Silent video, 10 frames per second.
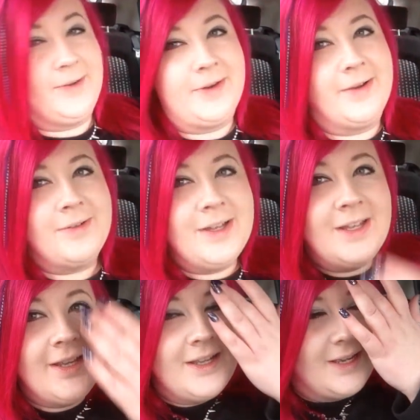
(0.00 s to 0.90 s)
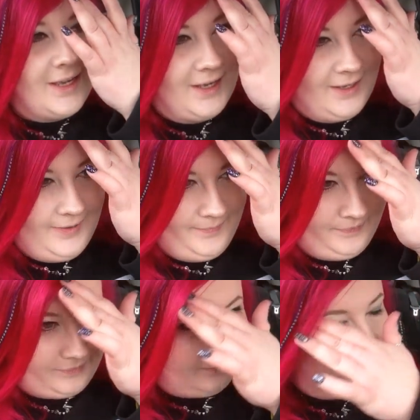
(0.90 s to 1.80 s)
don't know.
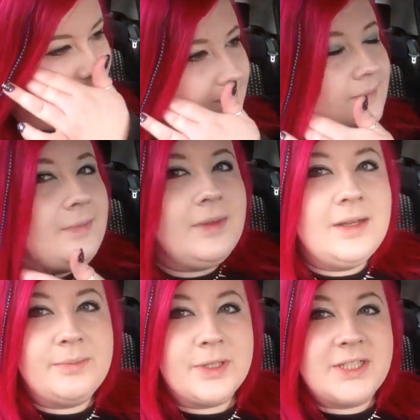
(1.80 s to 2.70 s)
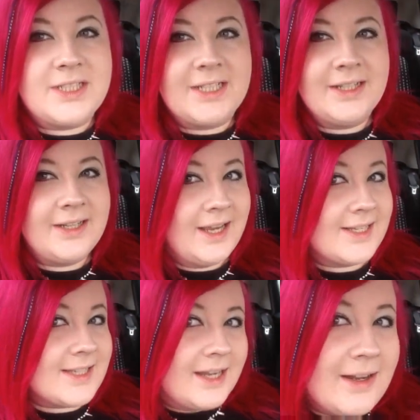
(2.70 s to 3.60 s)
Um, but
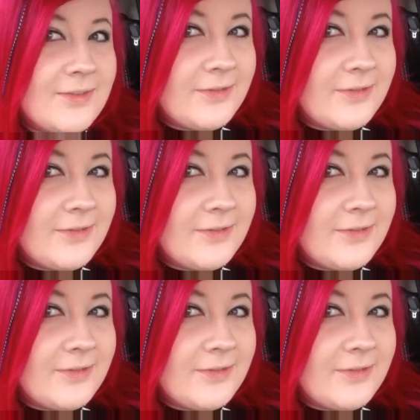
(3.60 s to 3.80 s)
yes, I have